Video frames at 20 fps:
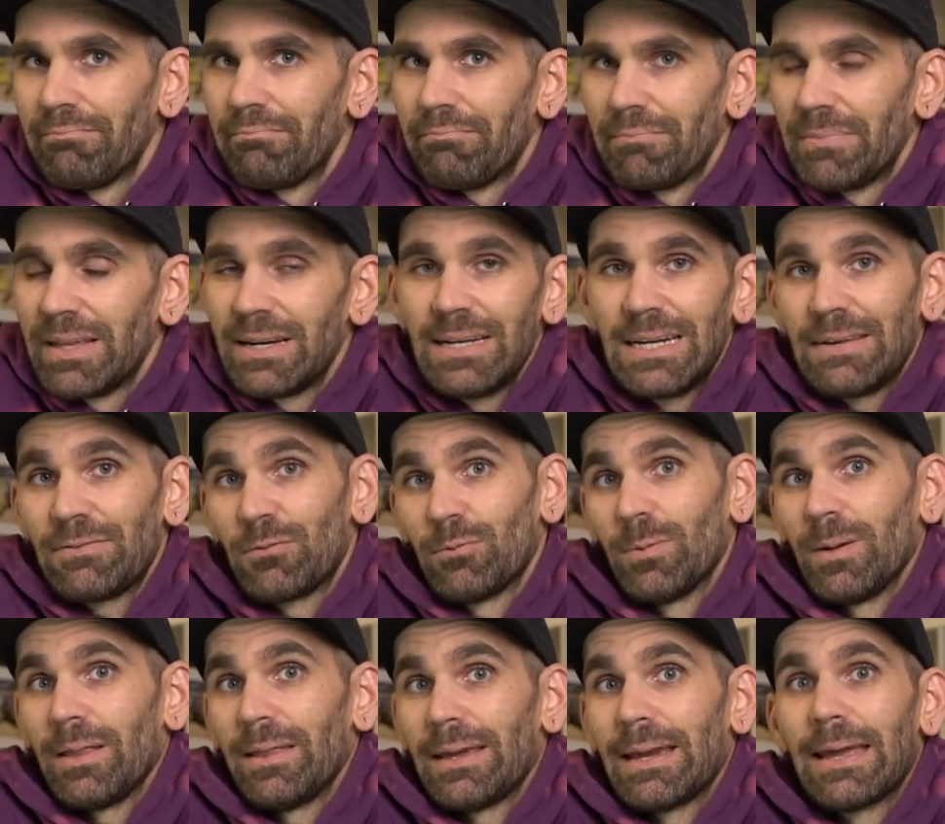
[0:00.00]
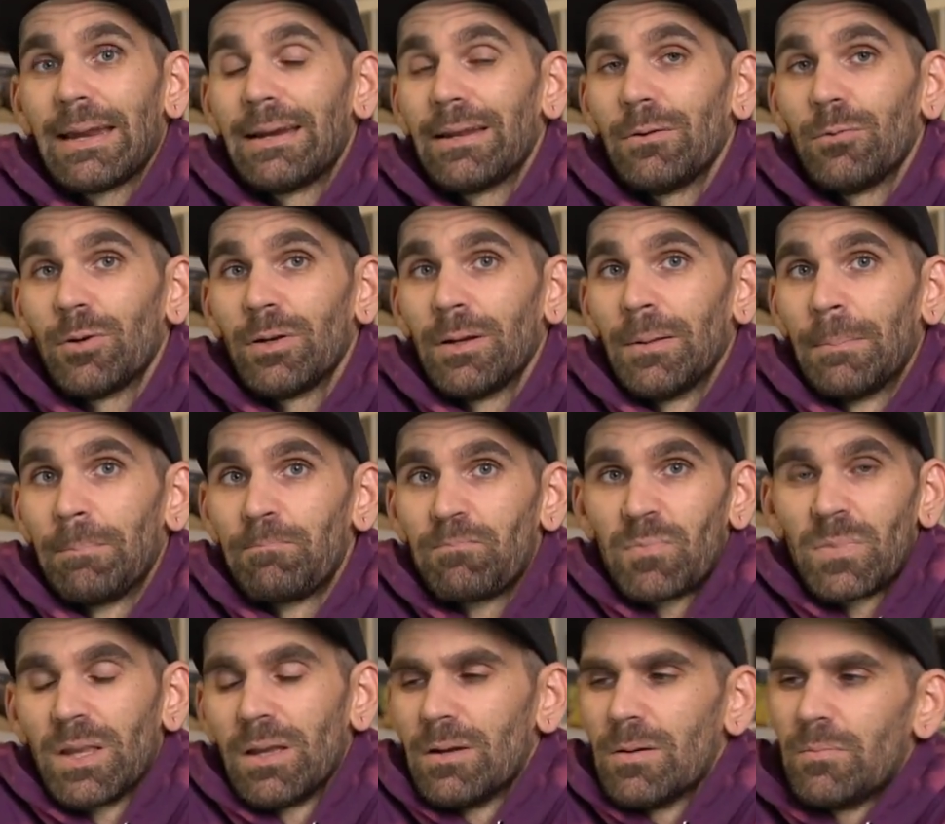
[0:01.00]
They didn't have to relegate anyone.
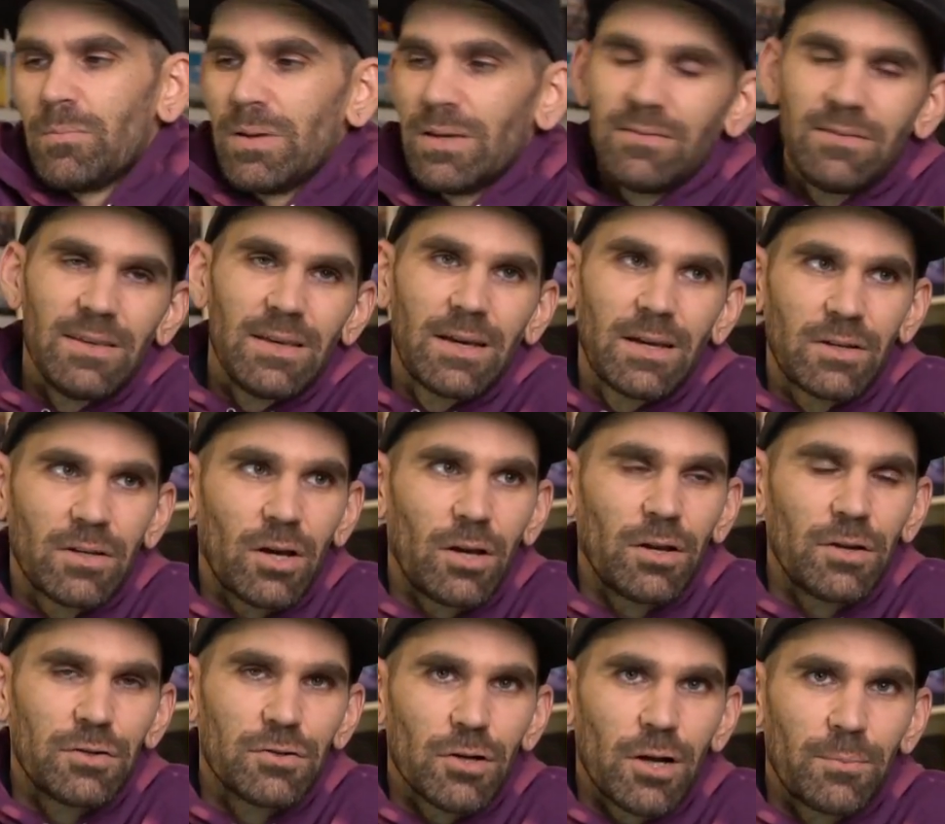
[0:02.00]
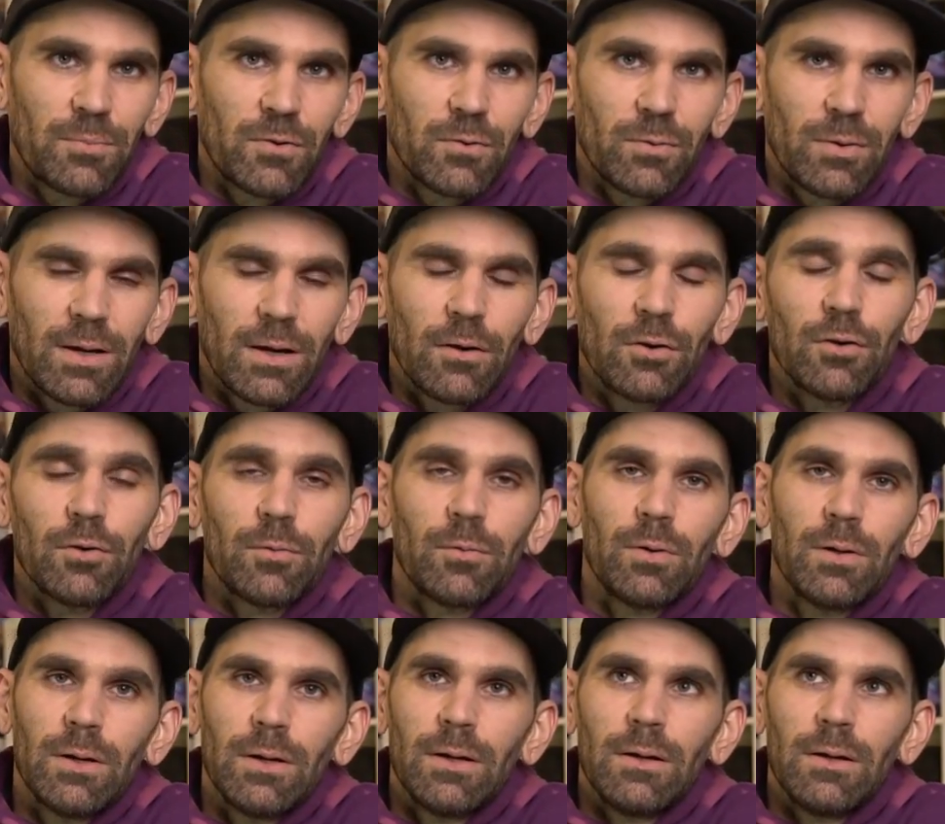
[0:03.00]
PC Katana dropped away, or no,